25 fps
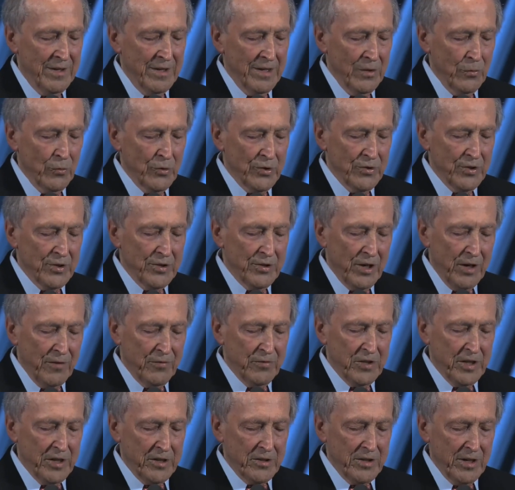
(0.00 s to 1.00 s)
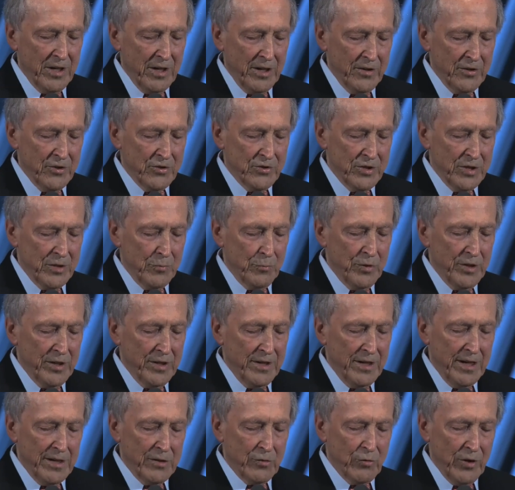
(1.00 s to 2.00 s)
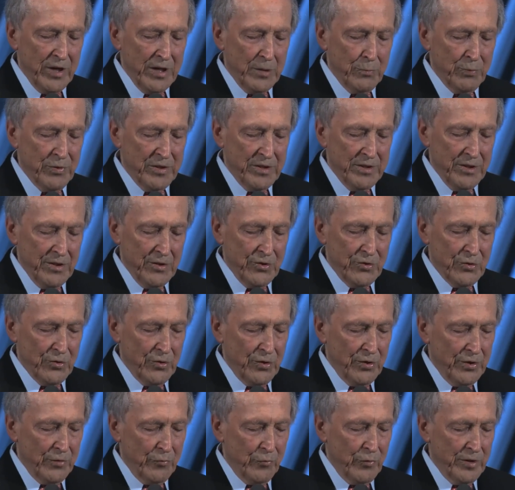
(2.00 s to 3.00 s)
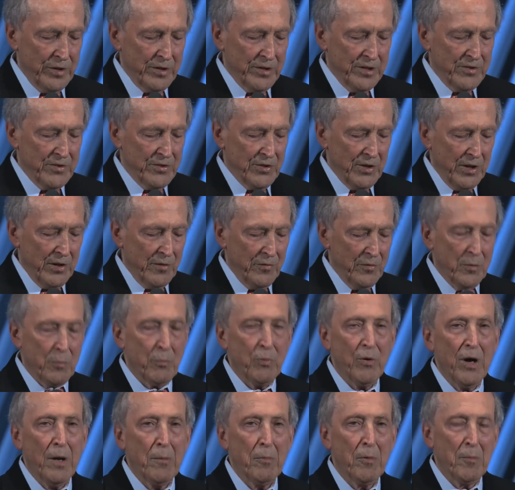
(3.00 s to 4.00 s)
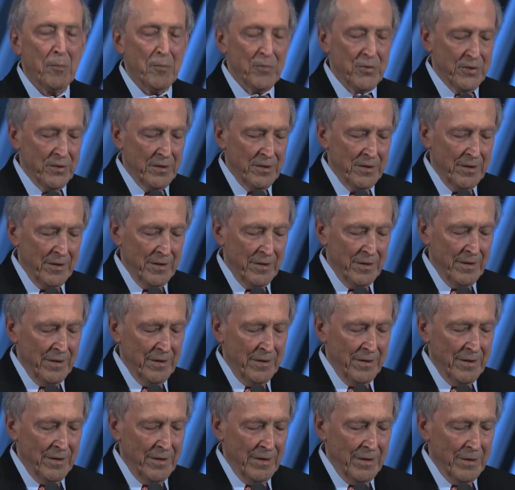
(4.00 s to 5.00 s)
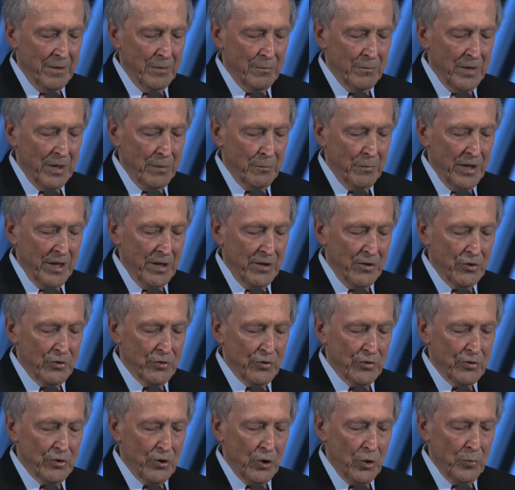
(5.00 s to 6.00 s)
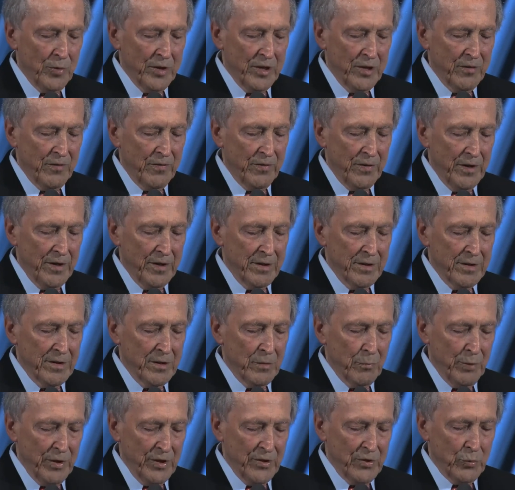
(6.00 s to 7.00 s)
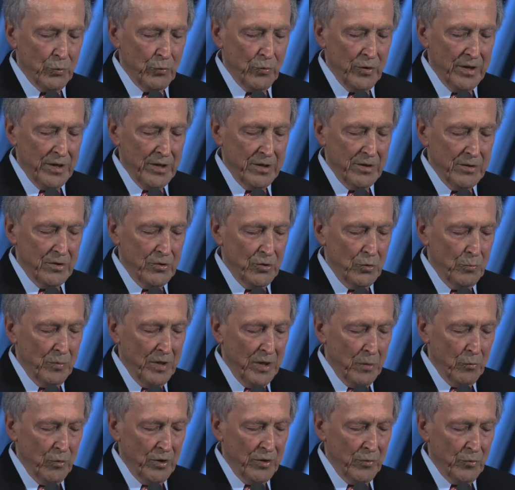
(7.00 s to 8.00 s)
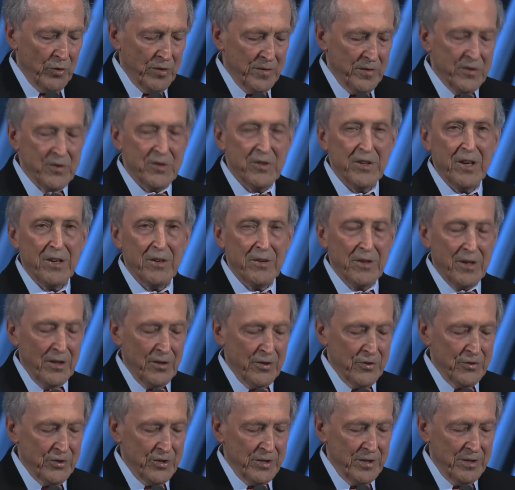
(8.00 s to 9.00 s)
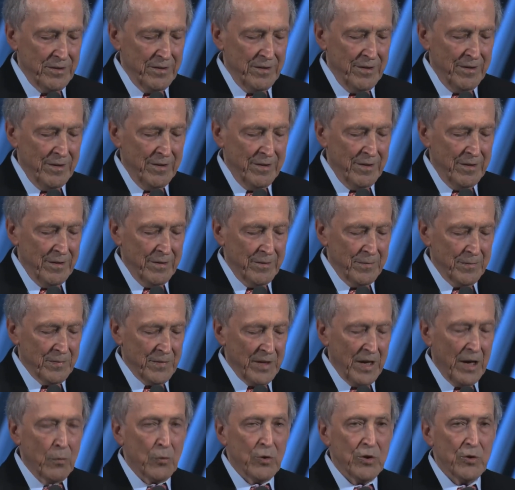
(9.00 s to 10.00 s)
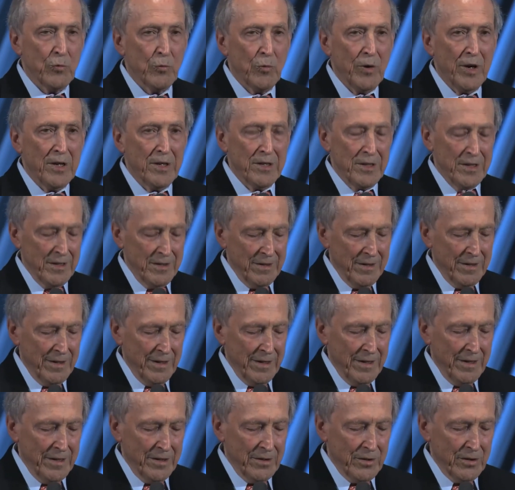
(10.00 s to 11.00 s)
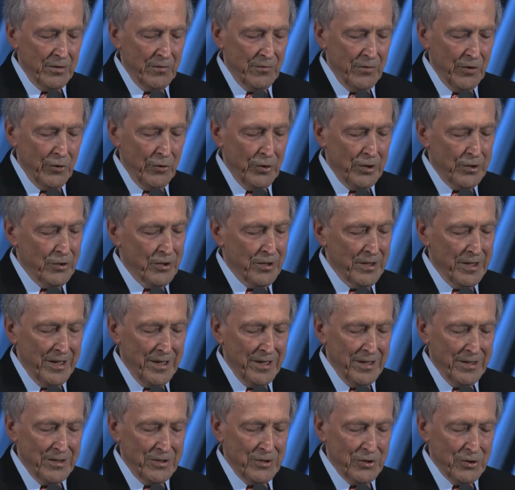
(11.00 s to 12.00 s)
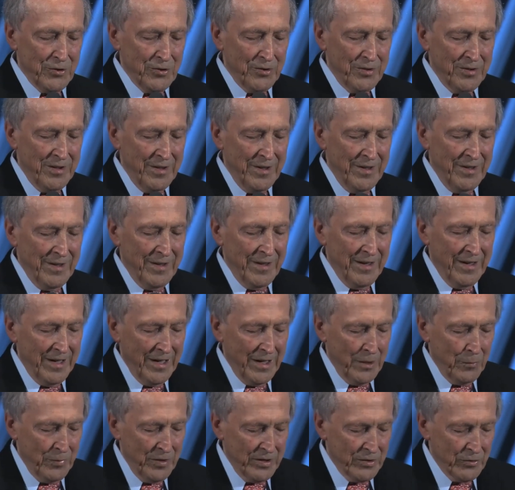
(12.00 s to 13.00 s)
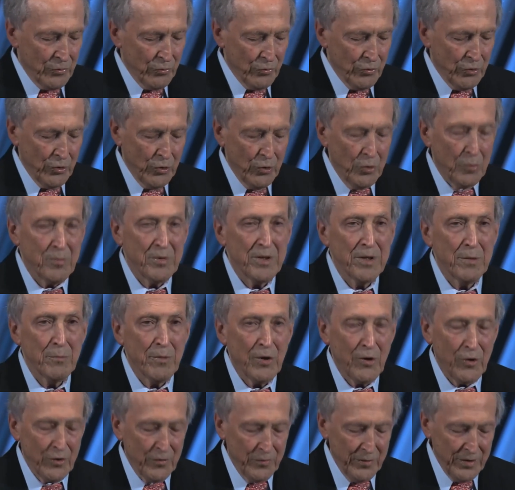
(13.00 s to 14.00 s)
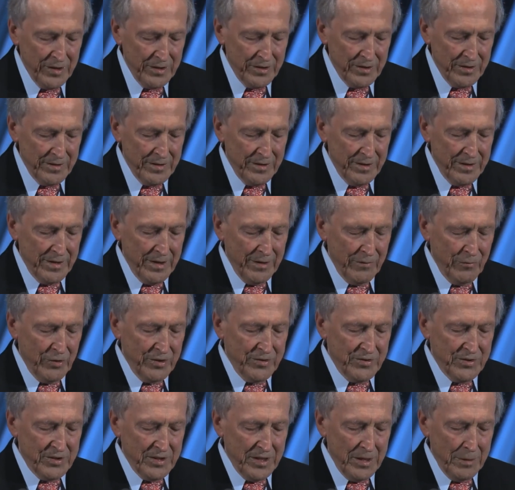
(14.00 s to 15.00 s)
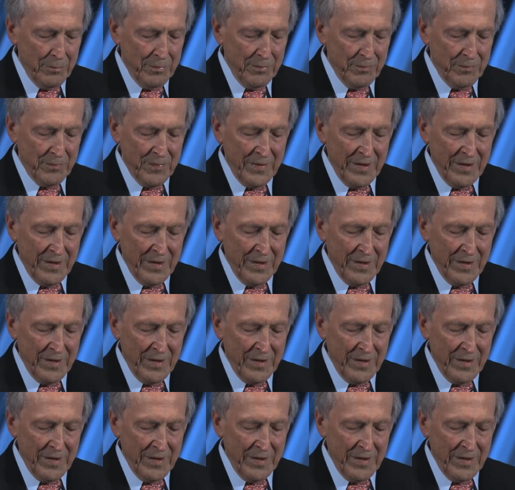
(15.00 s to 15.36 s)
It was a tough technology, but it had great potential if we could solve the problems. My manager told me to find the best way to do memory with this technology. I was ready. I had a very good attitude. I had been groomed and motivated at every step.